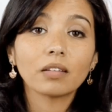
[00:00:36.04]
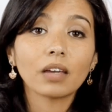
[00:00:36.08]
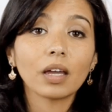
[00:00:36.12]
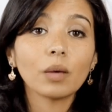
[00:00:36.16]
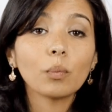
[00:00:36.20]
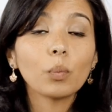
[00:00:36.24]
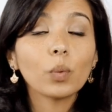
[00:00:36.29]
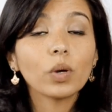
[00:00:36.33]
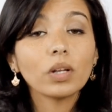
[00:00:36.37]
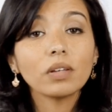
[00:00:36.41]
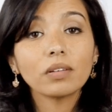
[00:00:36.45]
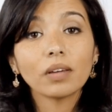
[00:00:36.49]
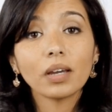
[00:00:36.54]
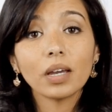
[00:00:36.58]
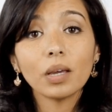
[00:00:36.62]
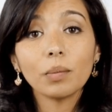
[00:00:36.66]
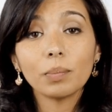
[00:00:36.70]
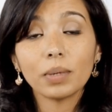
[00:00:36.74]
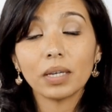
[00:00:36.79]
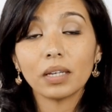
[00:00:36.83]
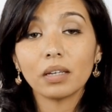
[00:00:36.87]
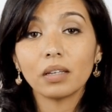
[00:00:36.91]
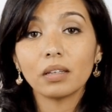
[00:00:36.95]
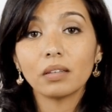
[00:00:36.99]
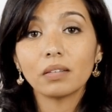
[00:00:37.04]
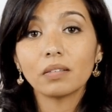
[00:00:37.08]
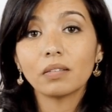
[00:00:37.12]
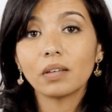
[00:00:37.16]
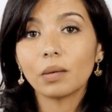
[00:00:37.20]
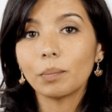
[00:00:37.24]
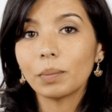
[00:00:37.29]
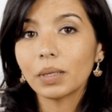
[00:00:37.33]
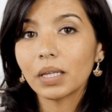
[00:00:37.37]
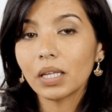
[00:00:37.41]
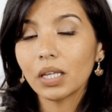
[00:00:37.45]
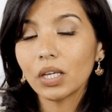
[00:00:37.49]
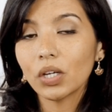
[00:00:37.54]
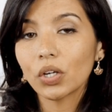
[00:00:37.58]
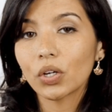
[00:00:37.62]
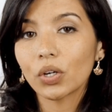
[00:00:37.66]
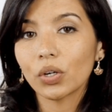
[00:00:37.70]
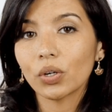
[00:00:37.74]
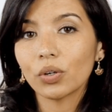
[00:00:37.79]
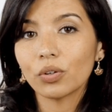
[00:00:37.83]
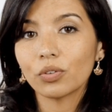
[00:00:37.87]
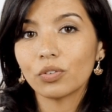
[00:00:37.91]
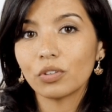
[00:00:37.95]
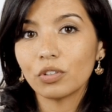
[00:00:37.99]
Type 1 diabetes typically
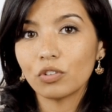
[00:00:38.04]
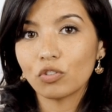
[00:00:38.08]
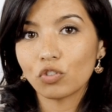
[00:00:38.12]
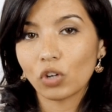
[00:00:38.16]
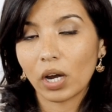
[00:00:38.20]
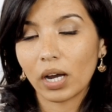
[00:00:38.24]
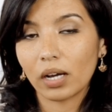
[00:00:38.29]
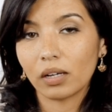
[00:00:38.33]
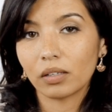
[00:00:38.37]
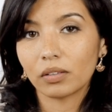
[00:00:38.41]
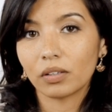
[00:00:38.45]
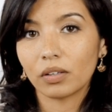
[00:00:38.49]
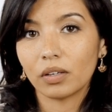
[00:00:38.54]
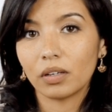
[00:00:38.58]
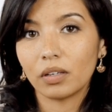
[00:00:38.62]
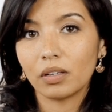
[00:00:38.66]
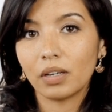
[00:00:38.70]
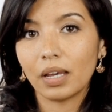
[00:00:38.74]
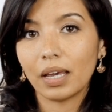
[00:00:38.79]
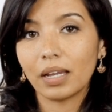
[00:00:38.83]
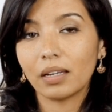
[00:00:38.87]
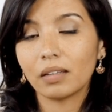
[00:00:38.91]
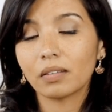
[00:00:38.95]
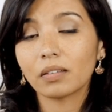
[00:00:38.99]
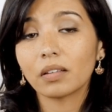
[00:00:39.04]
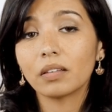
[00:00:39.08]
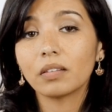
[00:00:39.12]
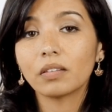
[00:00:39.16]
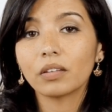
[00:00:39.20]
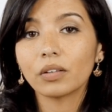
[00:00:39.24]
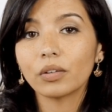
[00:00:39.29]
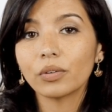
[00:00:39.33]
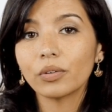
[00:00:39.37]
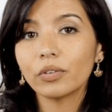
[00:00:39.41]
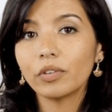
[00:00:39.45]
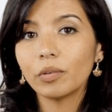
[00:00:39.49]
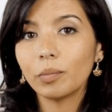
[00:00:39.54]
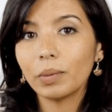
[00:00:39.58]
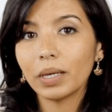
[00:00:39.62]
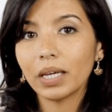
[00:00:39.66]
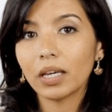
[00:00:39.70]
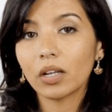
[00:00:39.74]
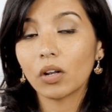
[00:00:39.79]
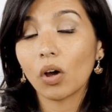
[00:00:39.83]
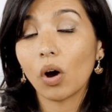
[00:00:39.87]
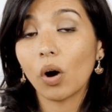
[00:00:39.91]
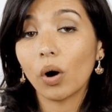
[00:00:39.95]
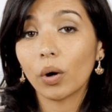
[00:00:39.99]
occurs in childhood and is considered to
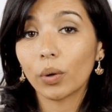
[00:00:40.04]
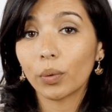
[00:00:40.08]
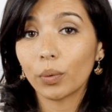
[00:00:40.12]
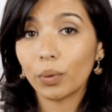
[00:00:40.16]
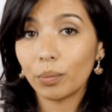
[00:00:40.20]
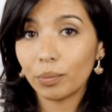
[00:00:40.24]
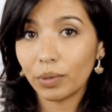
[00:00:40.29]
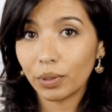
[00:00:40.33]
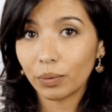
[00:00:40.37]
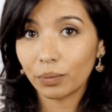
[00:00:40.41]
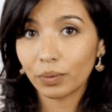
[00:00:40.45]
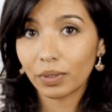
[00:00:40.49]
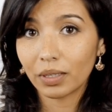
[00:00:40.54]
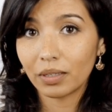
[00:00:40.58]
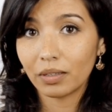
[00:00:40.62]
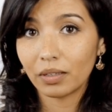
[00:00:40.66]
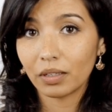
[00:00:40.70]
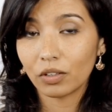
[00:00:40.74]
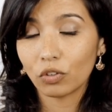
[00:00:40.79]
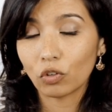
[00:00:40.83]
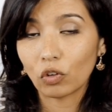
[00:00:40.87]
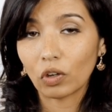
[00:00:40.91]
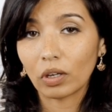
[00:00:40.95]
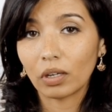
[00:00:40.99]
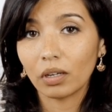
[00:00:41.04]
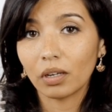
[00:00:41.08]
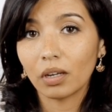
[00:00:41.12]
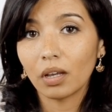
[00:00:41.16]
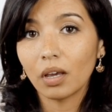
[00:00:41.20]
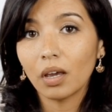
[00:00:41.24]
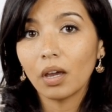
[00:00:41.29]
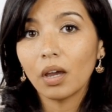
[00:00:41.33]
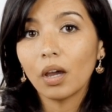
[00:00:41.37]
be an autoimmune condition,